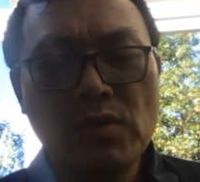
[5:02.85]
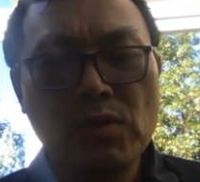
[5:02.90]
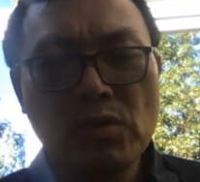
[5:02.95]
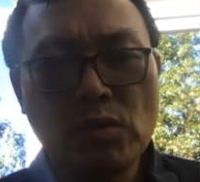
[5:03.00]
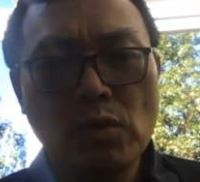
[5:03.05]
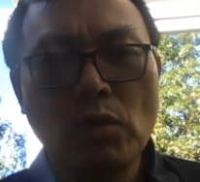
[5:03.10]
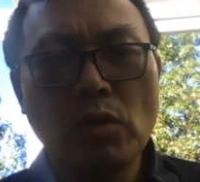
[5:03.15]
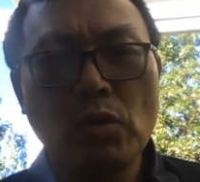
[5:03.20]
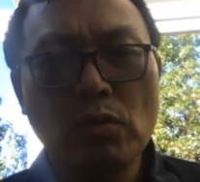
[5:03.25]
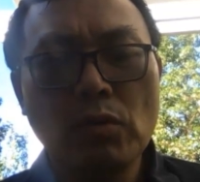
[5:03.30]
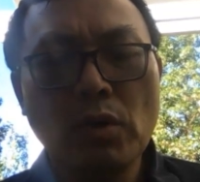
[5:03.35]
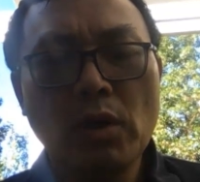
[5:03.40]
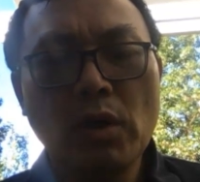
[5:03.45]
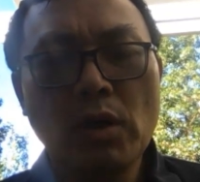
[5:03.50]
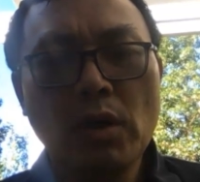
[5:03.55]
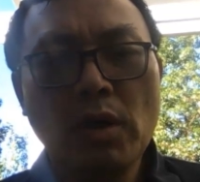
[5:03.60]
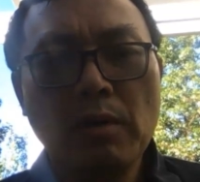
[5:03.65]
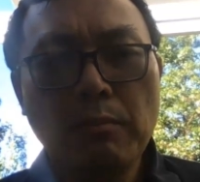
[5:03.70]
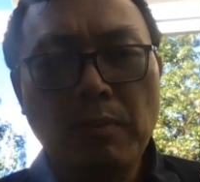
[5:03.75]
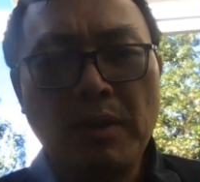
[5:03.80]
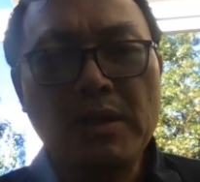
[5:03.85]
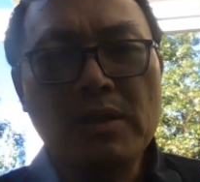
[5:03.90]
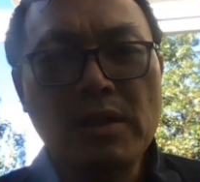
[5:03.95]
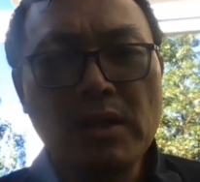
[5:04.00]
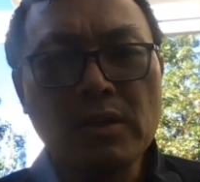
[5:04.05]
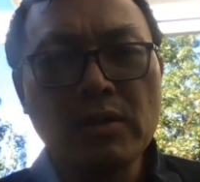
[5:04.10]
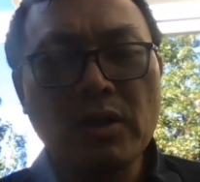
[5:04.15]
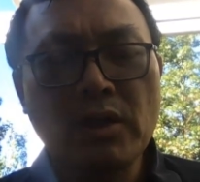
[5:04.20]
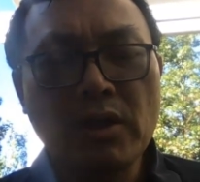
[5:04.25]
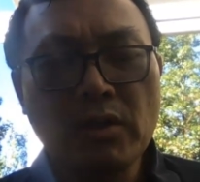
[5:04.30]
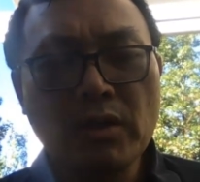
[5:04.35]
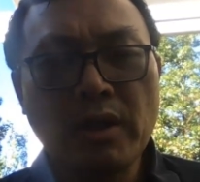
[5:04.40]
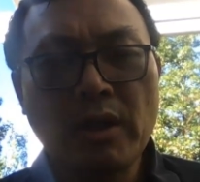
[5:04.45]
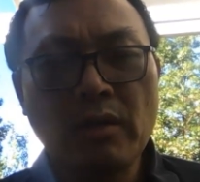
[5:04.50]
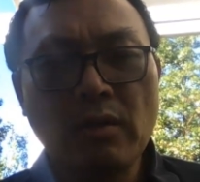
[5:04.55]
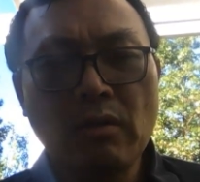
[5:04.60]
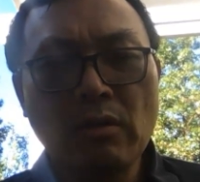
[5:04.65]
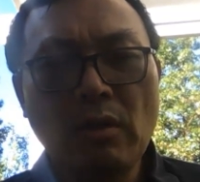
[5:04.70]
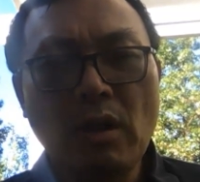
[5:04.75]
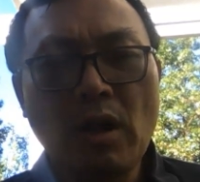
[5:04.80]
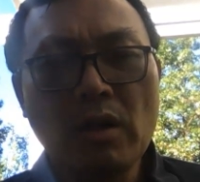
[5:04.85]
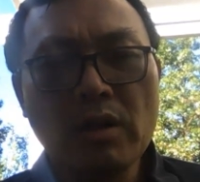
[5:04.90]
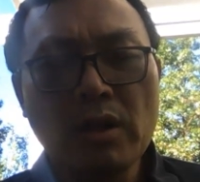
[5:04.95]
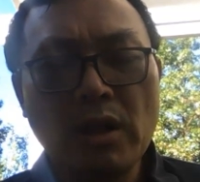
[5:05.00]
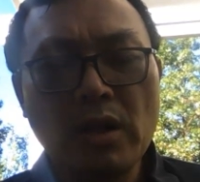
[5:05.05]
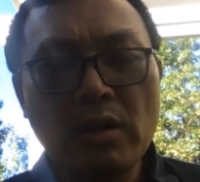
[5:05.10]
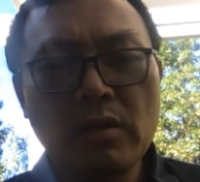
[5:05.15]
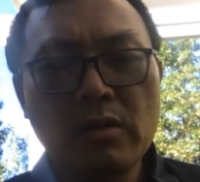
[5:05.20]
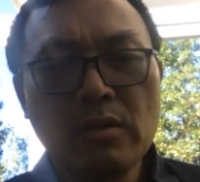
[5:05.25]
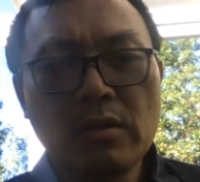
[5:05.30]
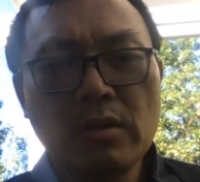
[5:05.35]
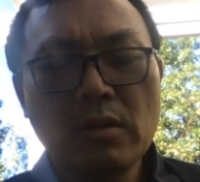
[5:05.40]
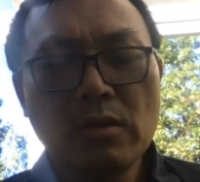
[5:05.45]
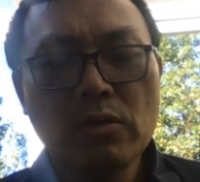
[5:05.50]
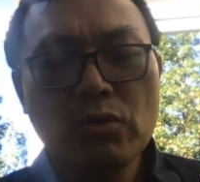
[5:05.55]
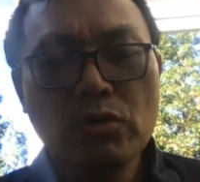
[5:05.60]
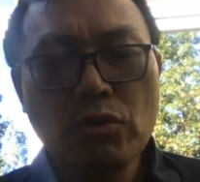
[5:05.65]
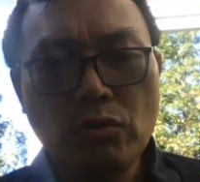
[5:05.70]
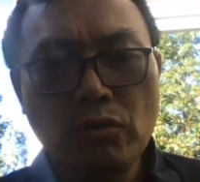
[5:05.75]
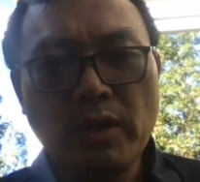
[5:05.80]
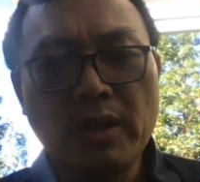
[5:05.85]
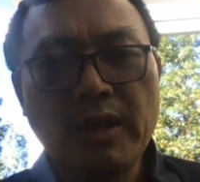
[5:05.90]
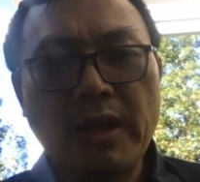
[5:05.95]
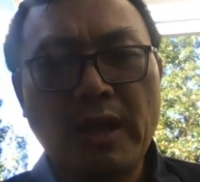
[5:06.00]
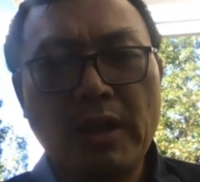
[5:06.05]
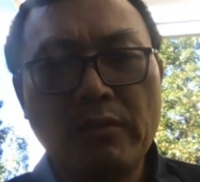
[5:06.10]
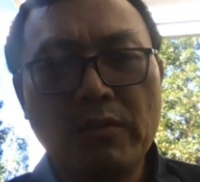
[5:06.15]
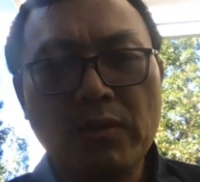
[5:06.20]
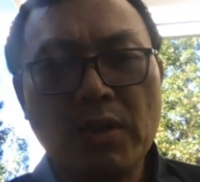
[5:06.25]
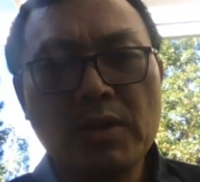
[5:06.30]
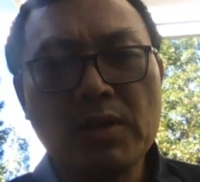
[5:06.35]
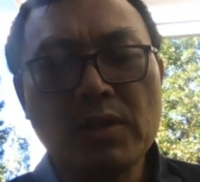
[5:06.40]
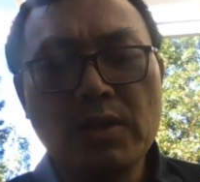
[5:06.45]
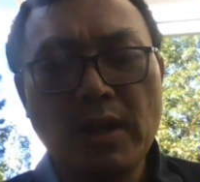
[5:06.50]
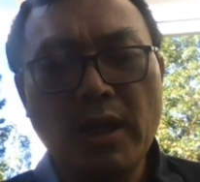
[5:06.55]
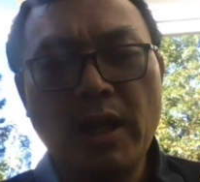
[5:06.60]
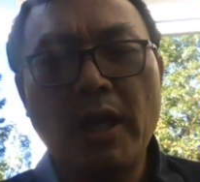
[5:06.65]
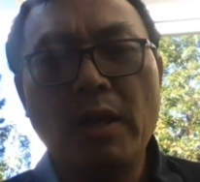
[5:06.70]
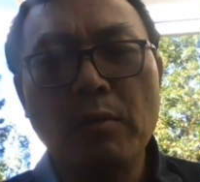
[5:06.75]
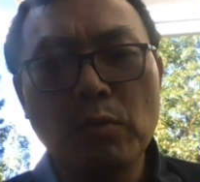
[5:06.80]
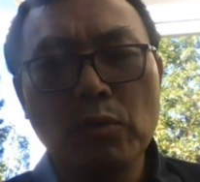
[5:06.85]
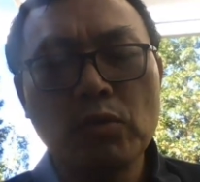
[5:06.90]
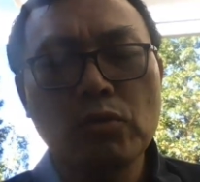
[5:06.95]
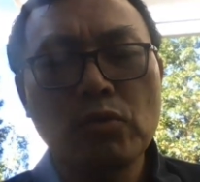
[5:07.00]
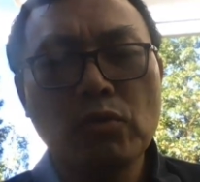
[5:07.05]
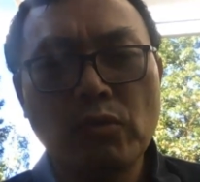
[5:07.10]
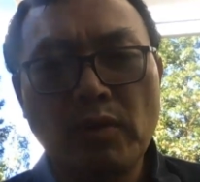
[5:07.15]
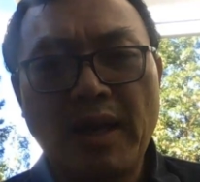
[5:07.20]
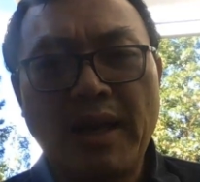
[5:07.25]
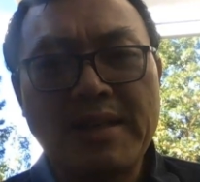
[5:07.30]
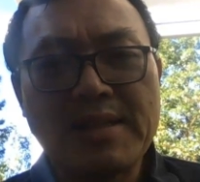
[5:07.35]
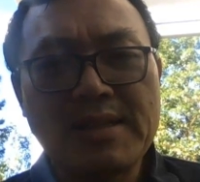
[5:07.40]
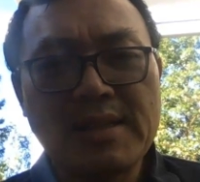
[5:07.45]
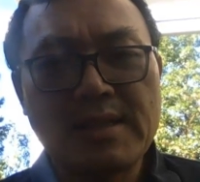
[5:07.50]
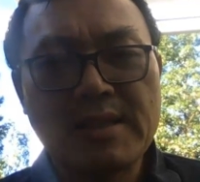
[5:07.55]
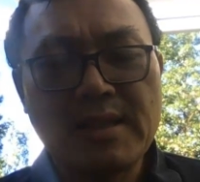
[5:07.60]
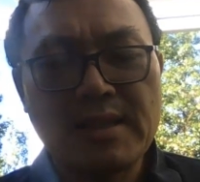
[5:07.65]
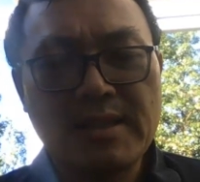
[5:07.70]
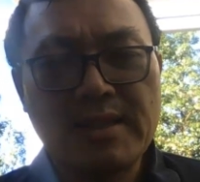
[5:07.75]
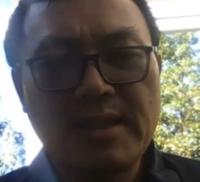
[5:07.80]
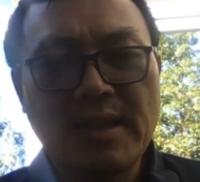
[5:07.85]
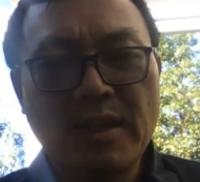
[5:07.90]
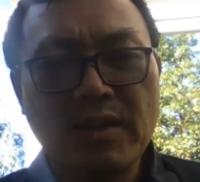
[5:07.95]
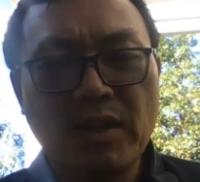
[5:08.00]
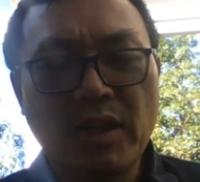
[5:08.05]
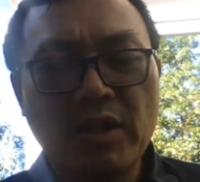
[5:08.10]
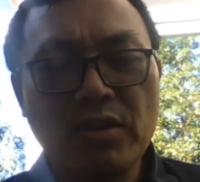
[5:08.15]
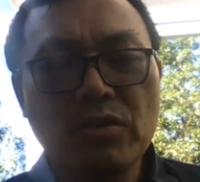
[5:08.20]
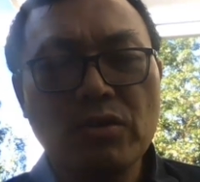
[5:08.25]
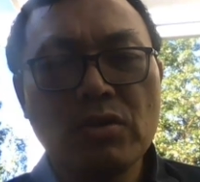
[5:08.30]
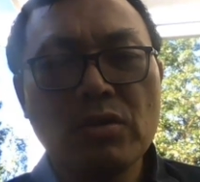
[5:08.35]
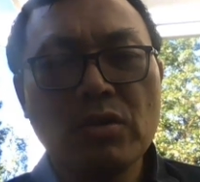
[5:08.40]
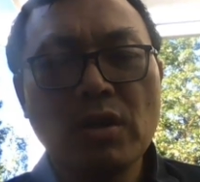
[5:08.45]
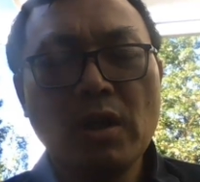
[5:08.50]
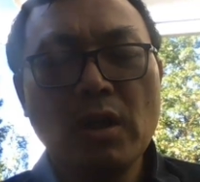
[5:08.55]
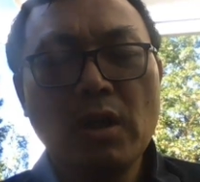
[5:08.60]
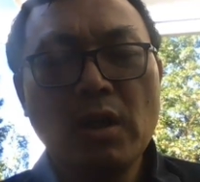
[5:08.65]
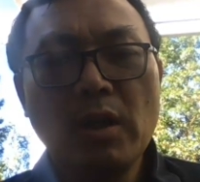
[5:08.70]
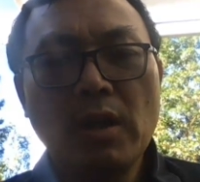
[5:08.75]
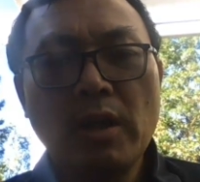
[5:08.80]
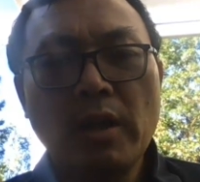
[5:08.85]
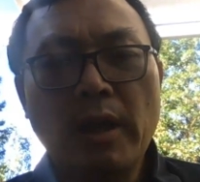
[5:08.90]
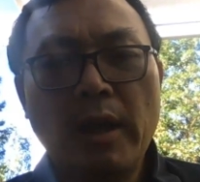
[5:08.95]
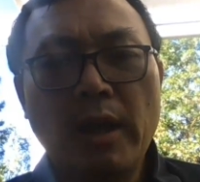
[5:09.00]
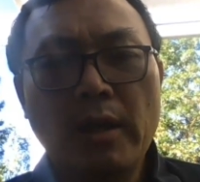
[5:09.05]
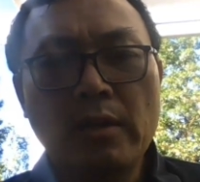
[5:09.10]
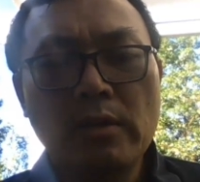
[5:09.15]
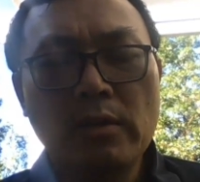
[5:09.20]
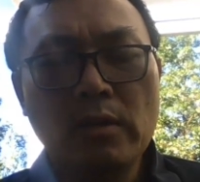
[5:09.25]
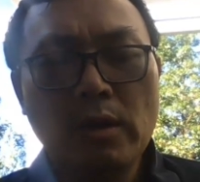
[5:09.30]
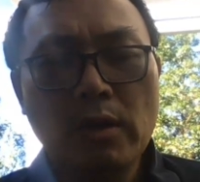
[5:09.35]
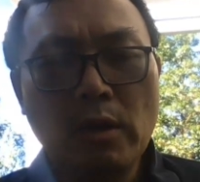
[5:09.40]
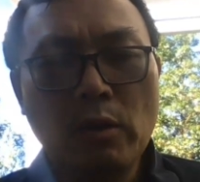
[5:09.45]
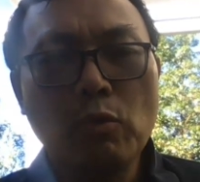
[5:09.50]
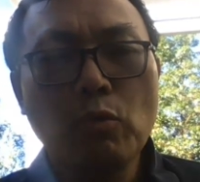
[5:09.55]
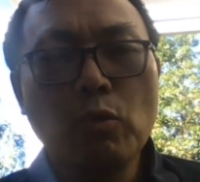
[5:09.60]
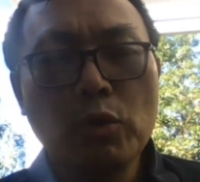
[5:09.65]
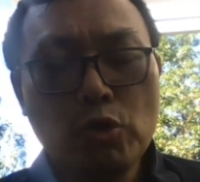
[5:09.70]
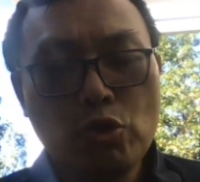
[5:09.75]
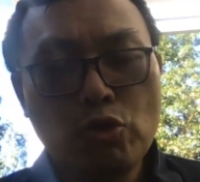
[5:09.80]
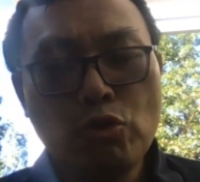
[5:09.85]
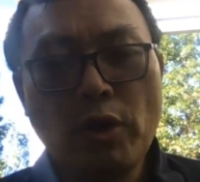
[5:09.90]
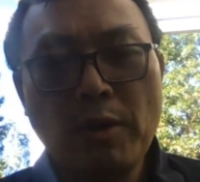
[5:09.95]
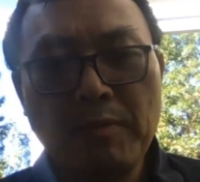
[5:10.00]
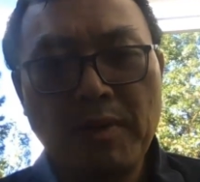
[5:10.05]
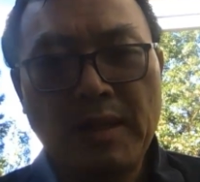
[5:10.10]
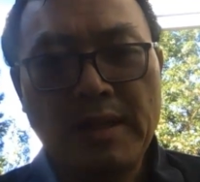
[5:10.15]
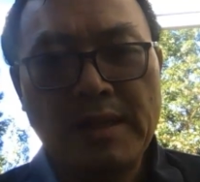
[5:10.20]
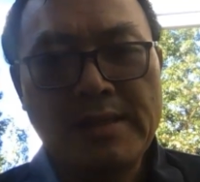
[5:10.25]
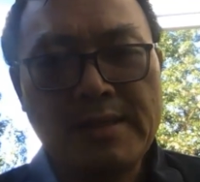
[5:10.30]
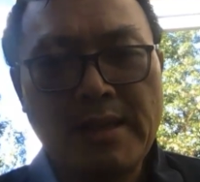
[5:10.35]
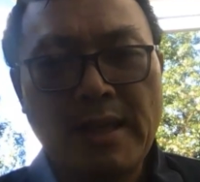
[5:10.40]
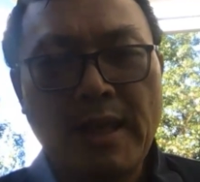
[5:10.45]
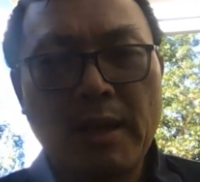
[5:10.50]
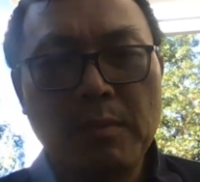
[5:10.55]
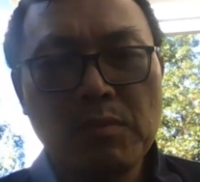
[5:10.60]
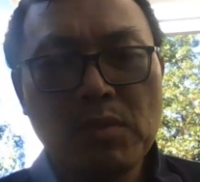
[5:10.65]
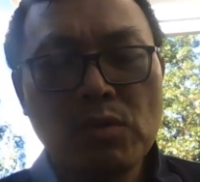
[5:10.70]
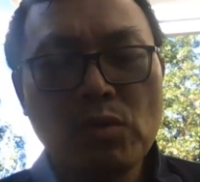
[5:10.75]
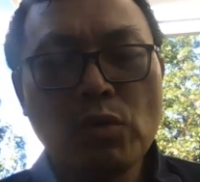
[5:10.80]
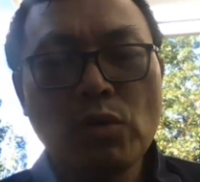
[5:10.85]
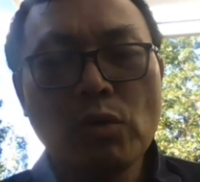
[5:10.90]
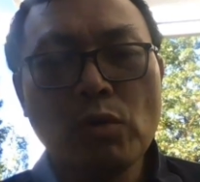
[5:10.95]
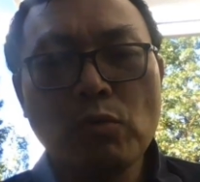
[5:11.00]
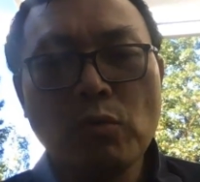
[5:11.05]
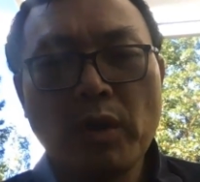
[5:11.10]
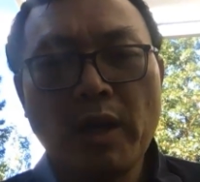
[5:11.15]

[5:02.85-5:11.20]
So basically you can log in to the Canvas and able to access the Cengage. And then we do have the exams here.